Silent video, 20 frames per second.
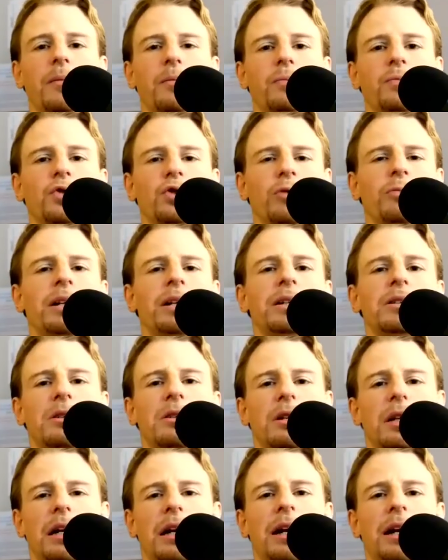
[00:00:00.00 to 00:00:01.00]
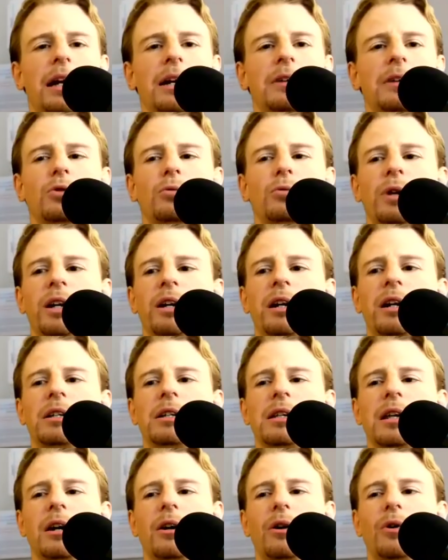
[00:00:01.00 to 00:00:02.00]
tremendously again to
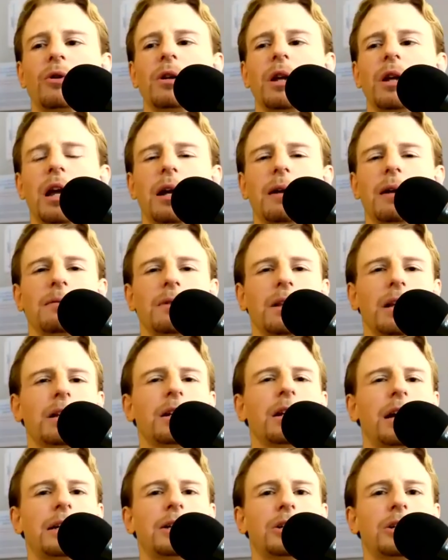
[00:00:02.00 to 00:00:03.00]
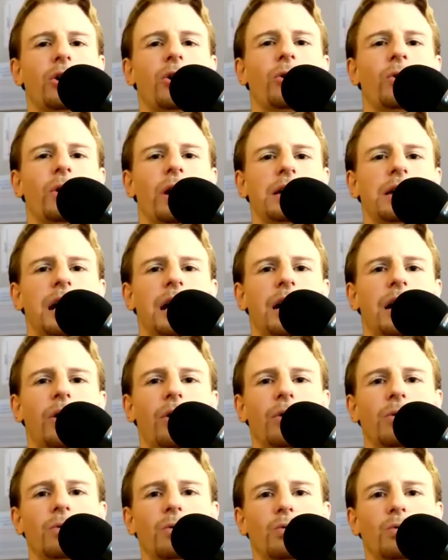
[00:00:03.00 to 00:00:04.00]
realize how little I know and
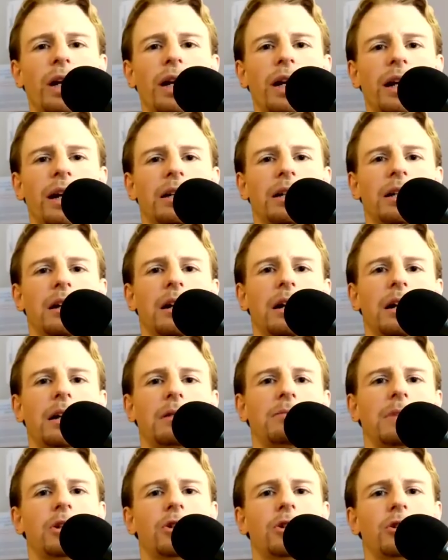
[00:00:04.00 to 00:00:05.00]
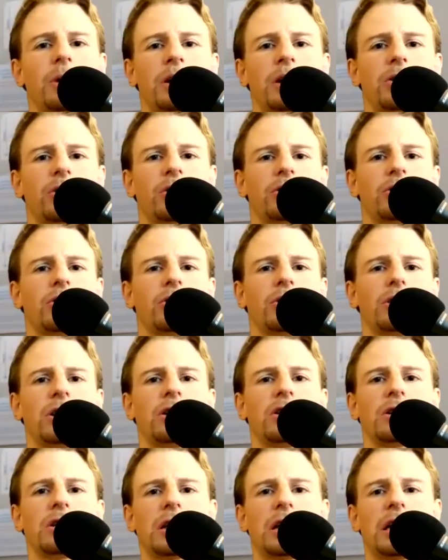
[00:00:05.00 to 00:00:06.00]
how willing I, I need to be to, to
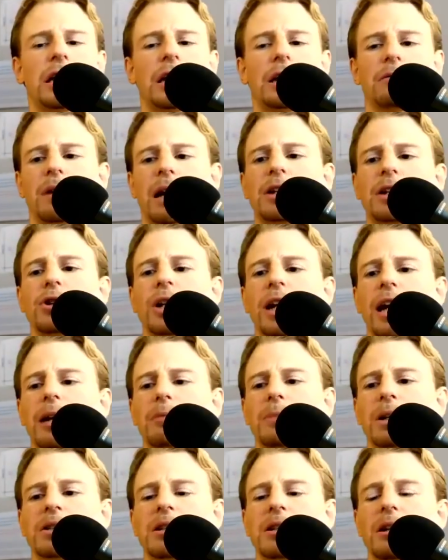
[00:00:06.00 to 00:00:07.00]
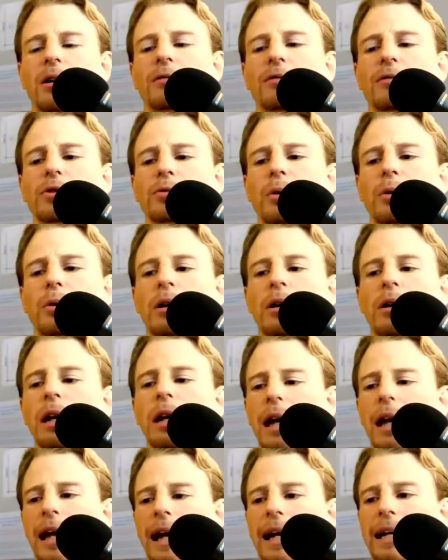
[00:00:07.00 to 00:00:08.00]
continuously educate myself as well.
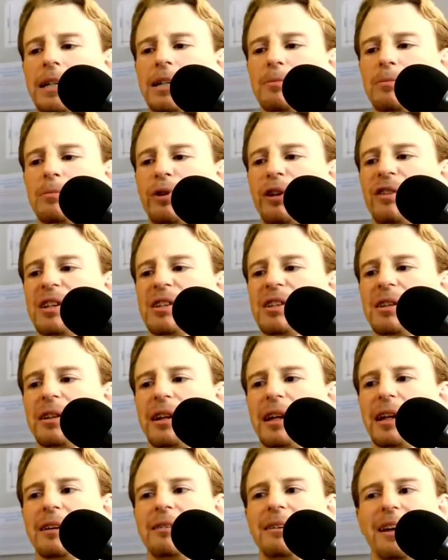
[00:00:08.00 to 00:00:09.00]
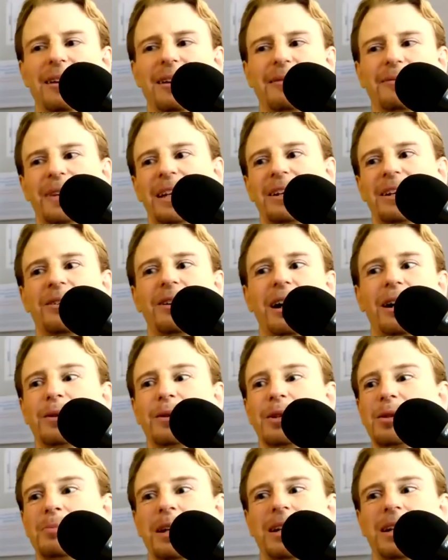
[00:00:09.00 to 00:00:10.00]
And previously, you know, I
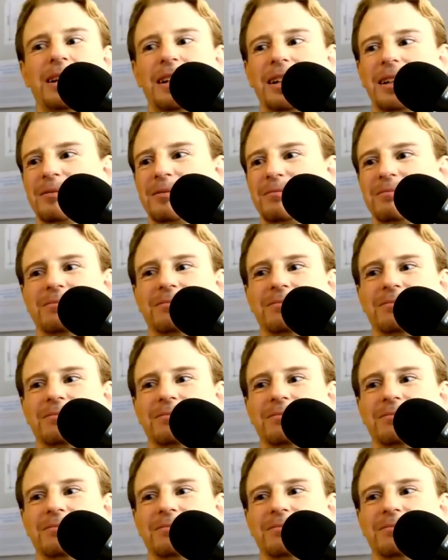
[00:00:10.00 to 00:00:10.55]
was spending